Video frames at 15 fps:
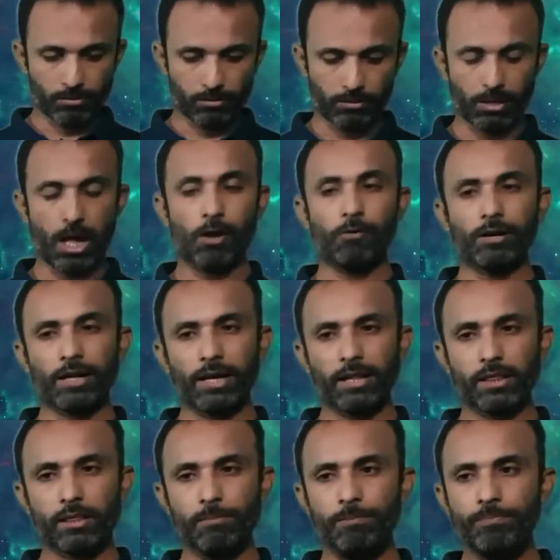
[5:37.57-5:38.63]

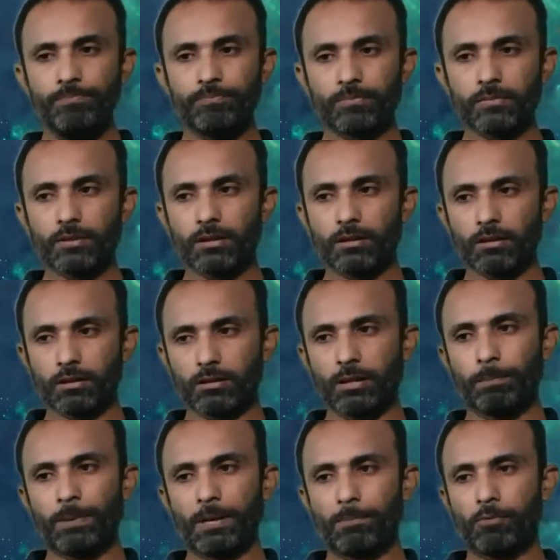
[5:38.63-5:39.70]
Nowadays, the
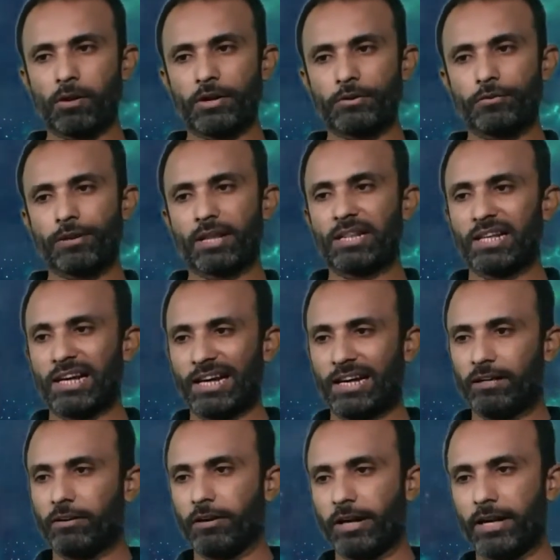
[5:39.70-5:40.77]
people are using the
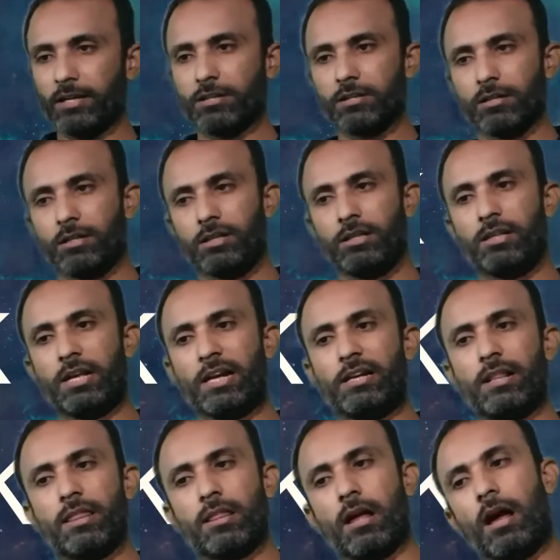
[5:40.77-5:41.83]
internet that
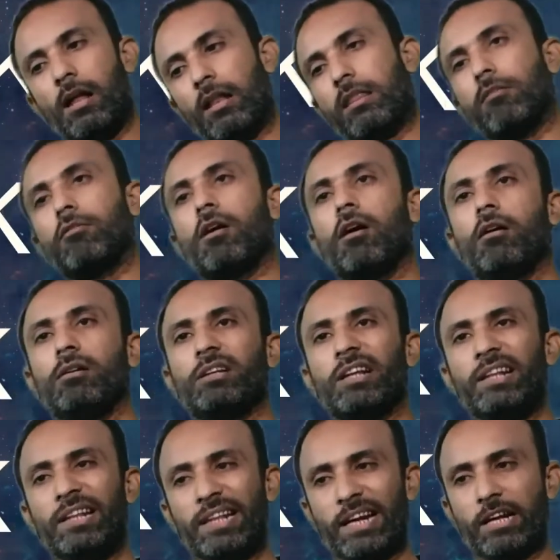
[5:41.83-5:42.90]
is also called the
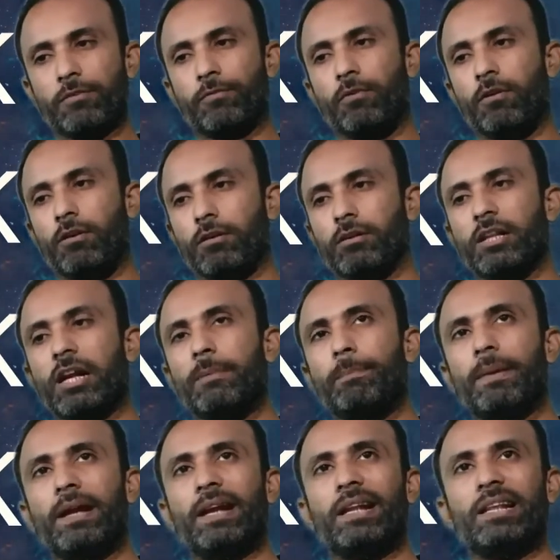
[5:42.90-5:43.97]
network. That
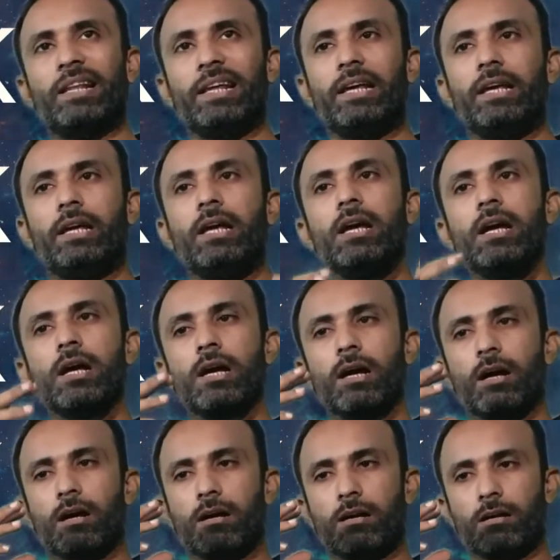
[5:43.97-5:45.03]
means the
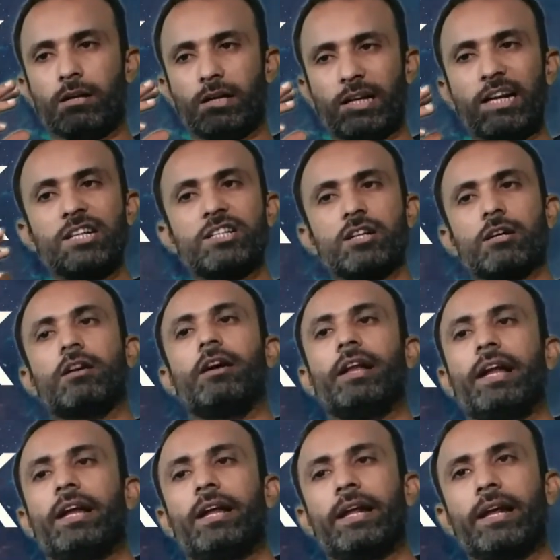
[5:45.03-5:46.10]

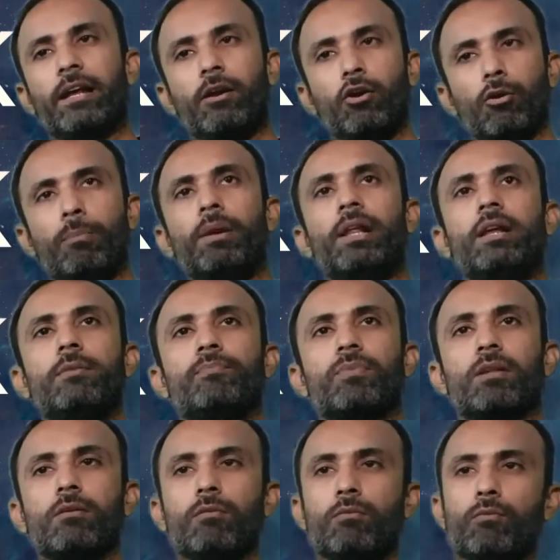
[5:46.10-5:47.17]
interconnect globally
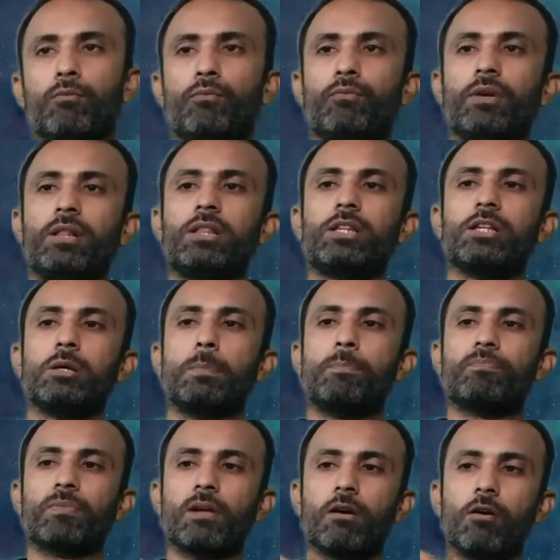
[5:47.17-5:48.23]
with
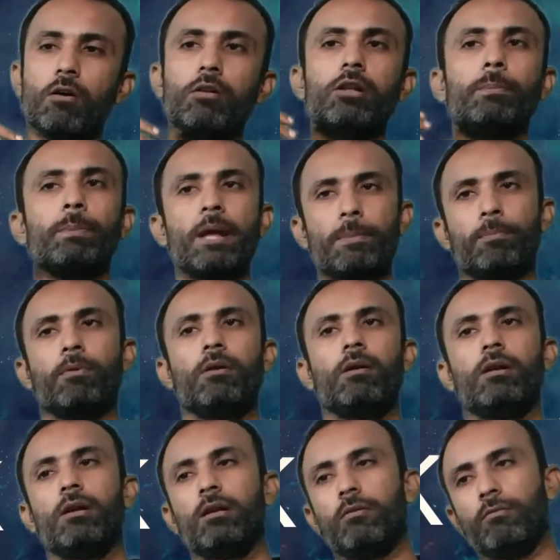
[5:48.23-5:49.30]
all the people
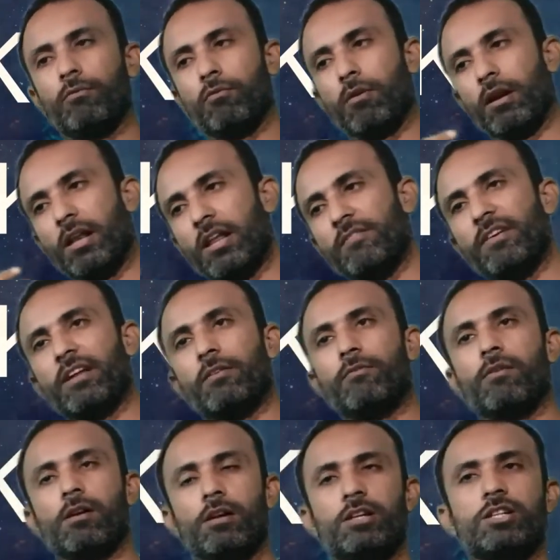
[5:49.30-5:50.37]
who are living in the
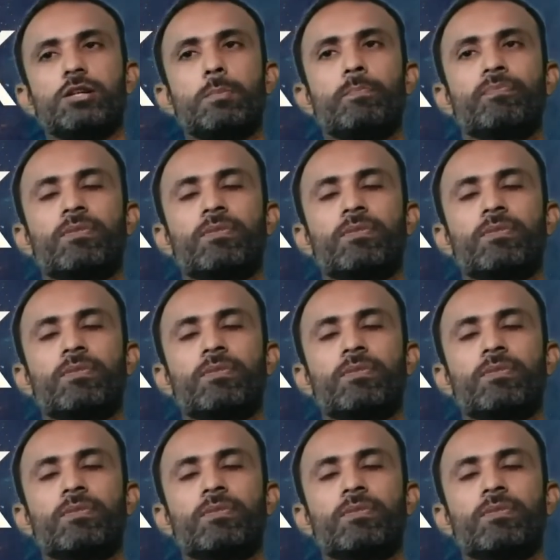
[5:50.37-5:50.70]
world.